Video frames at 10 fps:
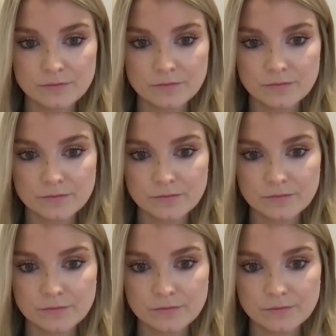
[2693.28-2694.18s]

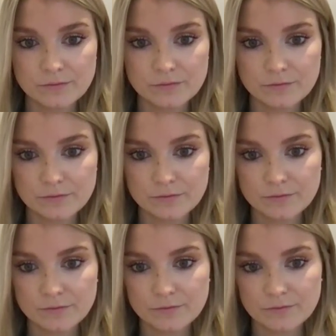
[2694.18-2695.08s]

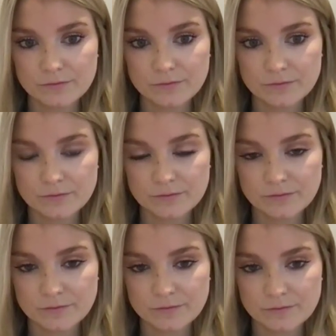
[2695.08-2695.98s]

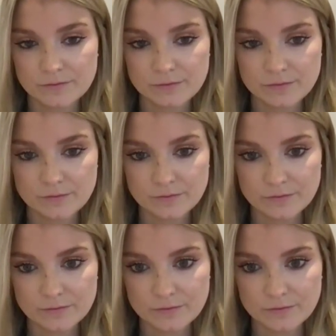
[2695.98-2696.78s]
No words are spoken by the person on screen.